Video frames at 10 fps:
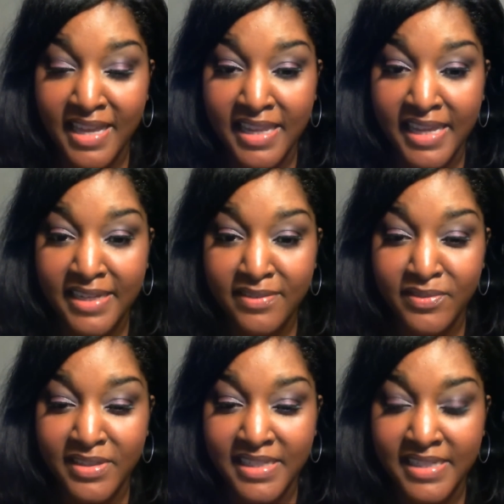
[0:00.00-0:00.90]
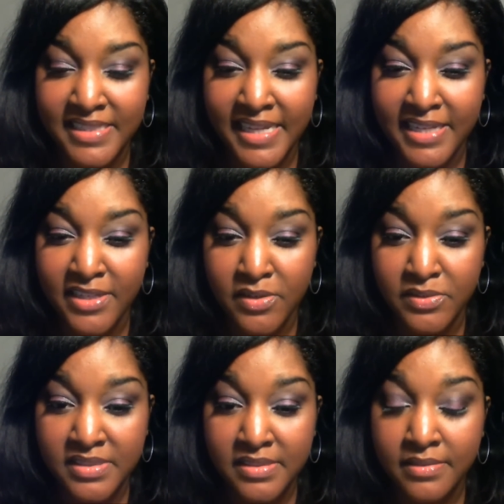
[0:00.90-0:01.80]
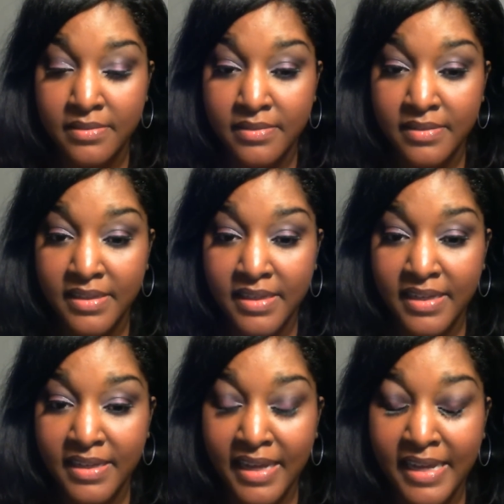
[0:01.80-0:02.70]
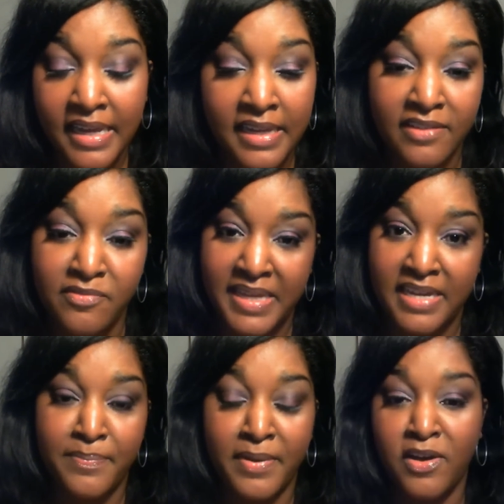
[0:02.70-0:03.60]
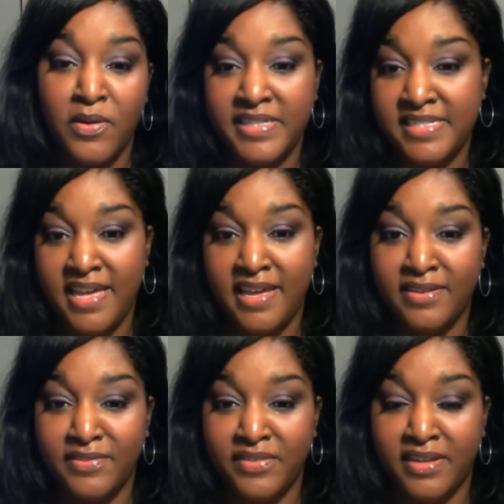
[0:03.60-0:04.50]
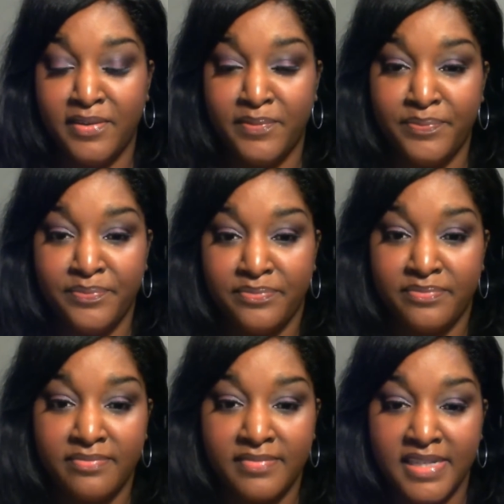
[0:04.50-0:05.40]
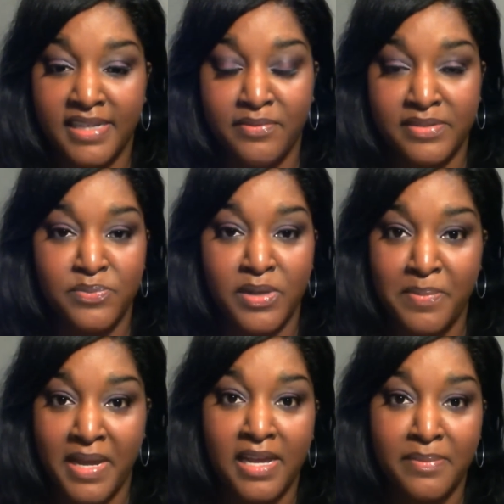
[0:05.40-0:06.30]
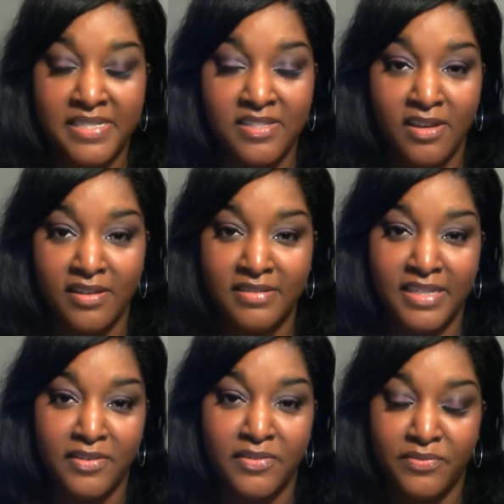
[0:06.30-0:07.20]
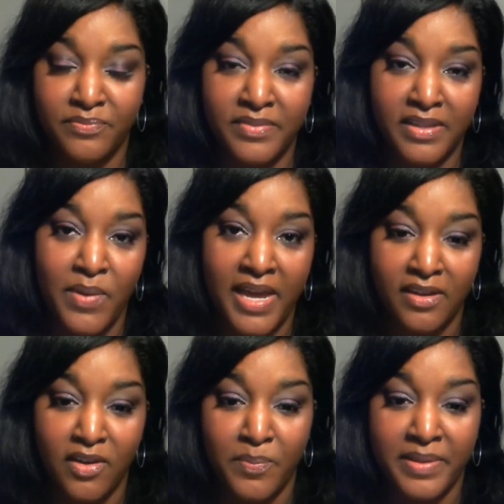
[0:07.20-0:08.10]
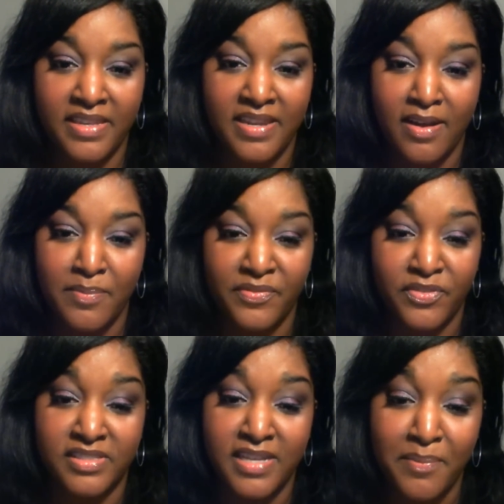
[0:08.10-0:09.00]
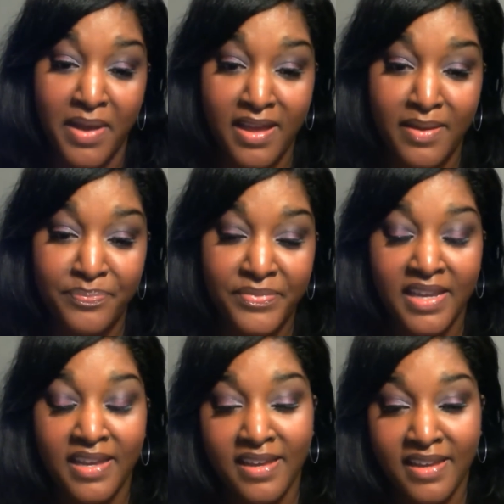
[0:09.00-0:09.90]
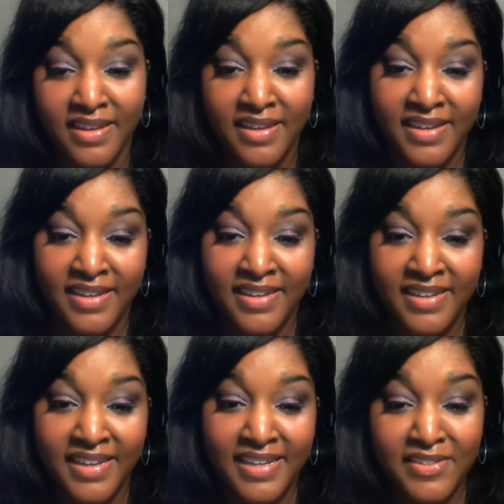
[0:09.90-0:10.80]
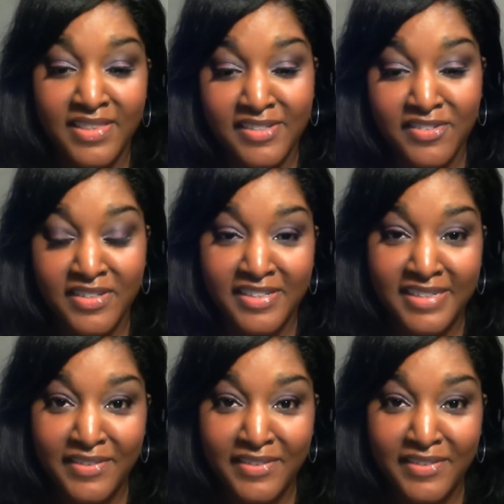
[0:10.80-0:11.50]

And I've been looking at the tutorials and like really taking notes. I love makeup. I always have. It was one of my hobbies a while ago, but then now I'm a full-time mom.